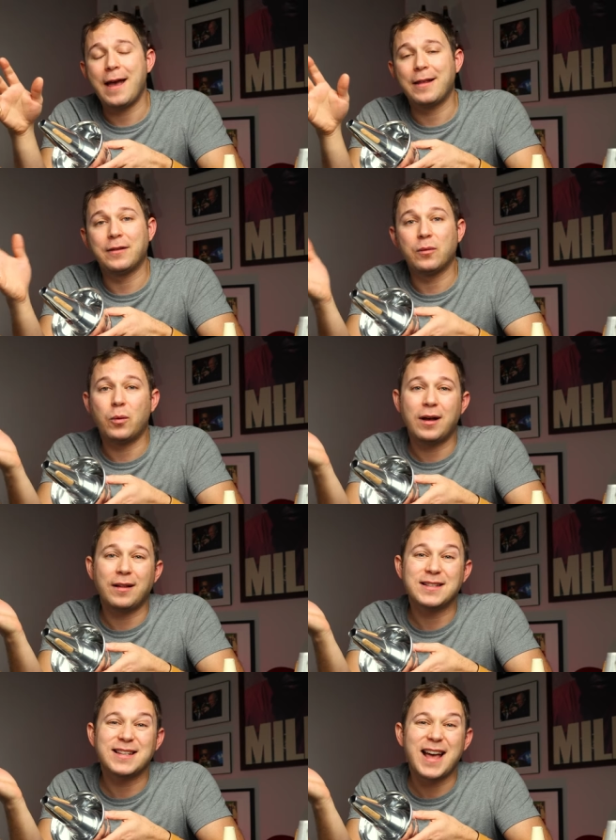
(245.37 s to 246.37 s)
and
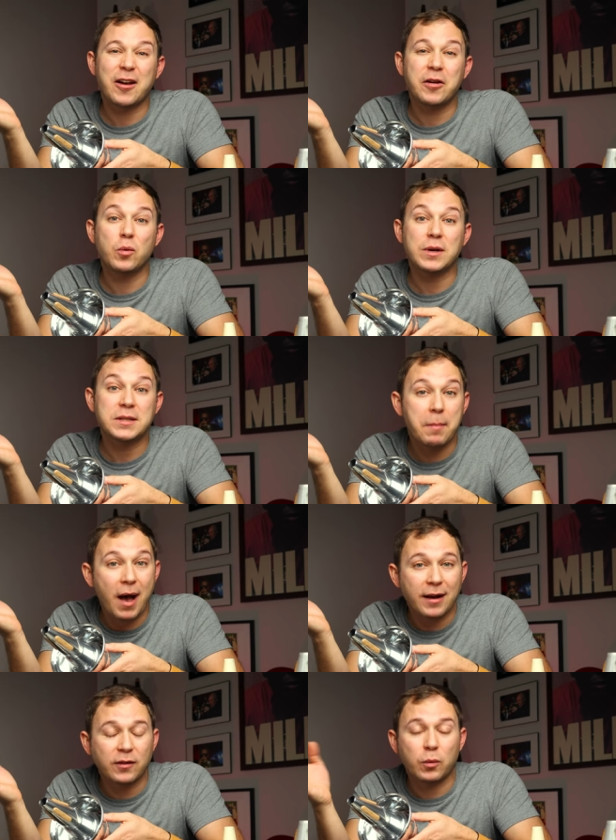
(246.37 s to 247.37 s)
well, it's not gonna
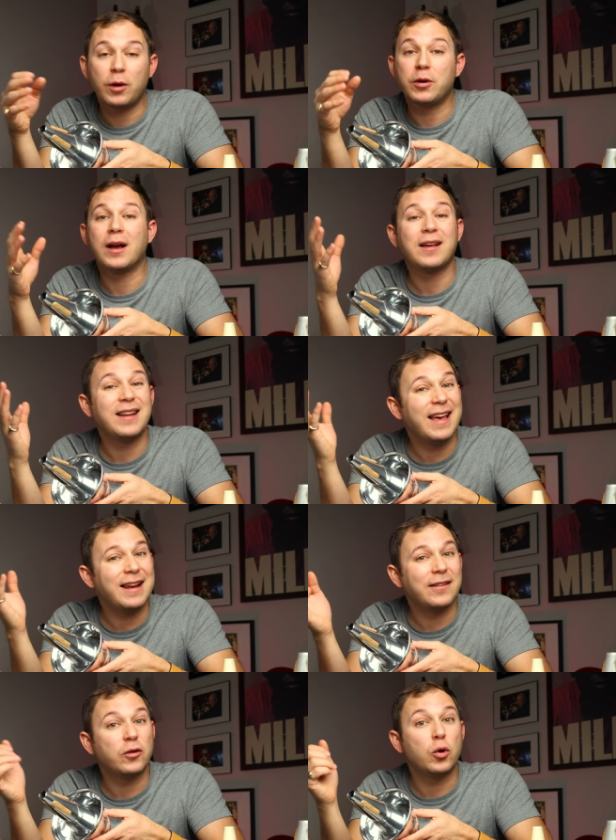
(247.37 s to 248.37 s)
respond as well. You're not gonna
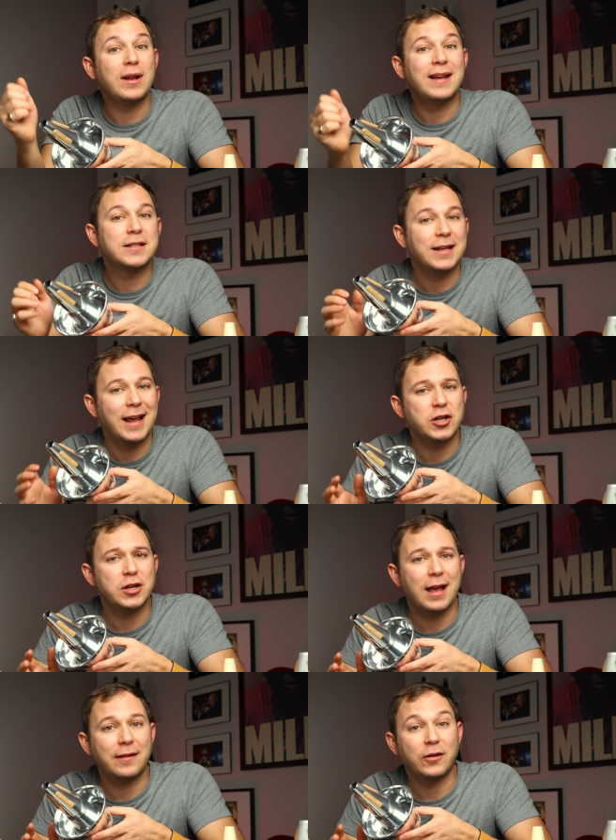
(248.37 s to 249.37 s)
get as good
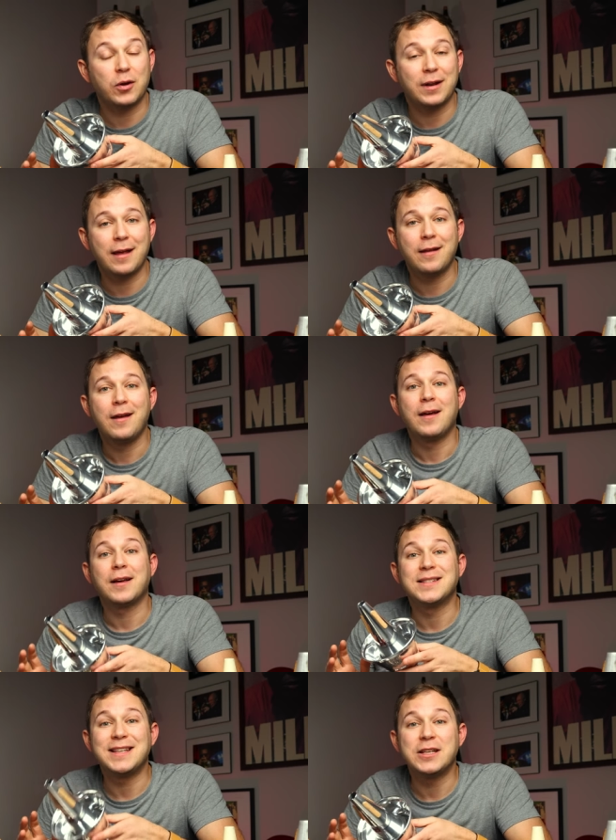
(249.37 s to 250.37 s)
intonation as it could get
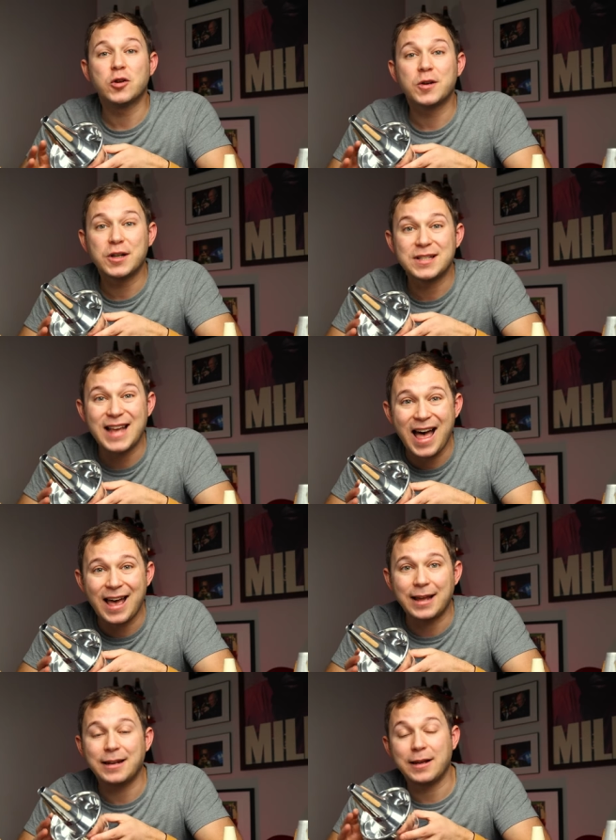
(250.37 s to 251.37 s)
because these are
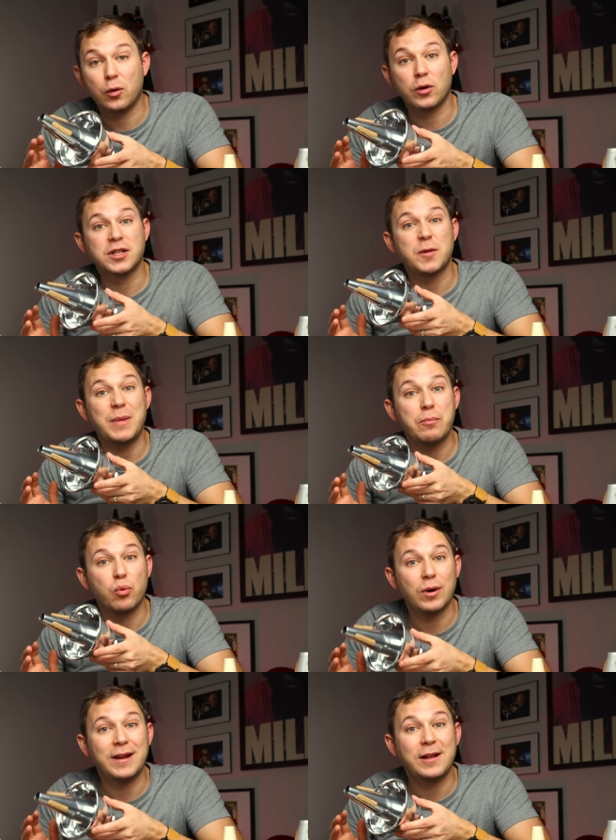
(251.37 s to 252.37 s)
designed in order to be
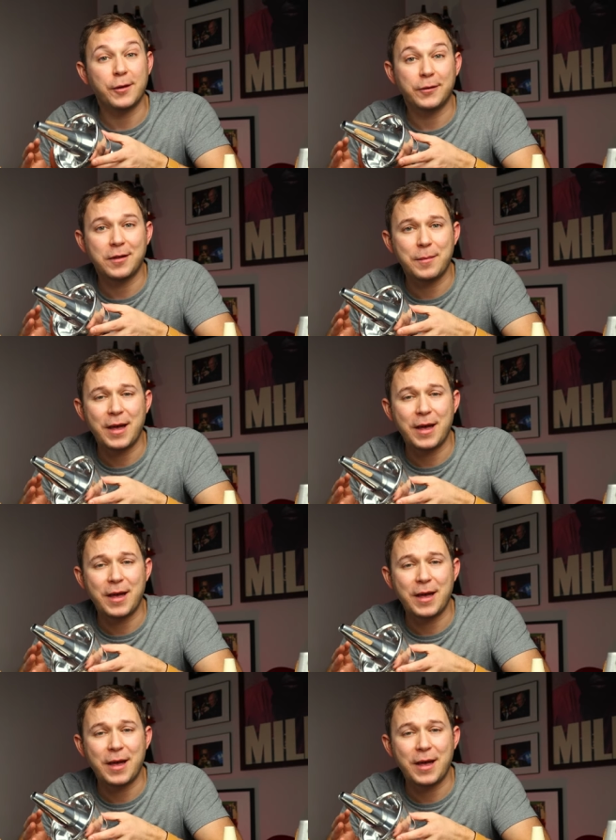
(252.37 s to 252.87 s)
pretty close to the